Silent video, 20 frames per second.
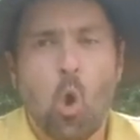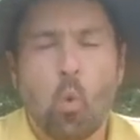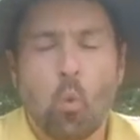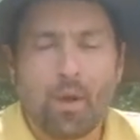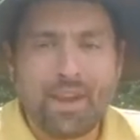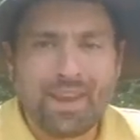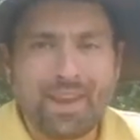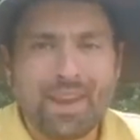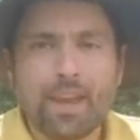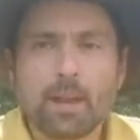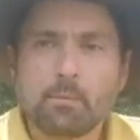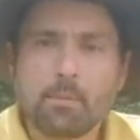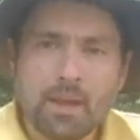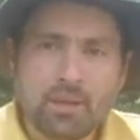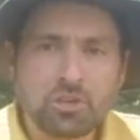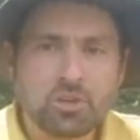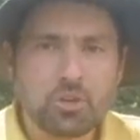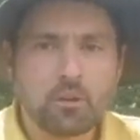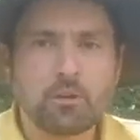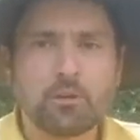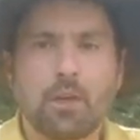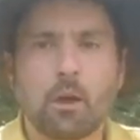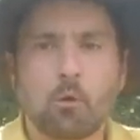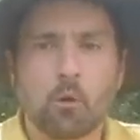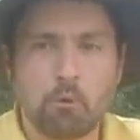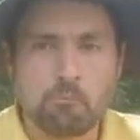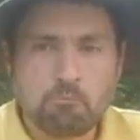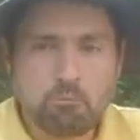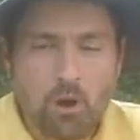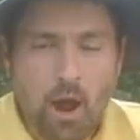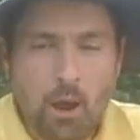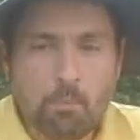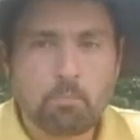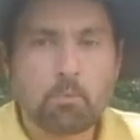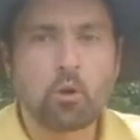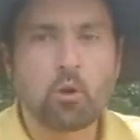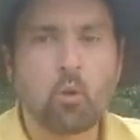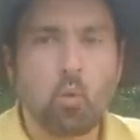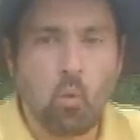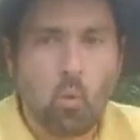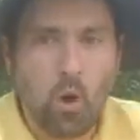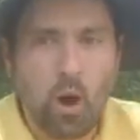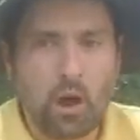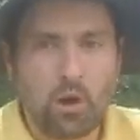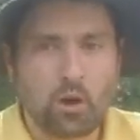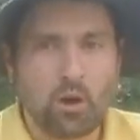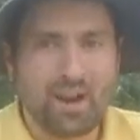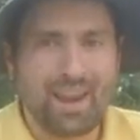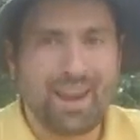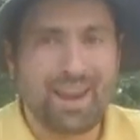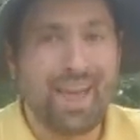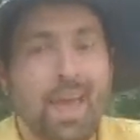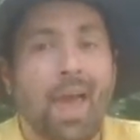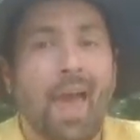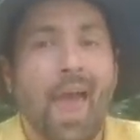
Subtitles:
We need to make sure that we're proper watering.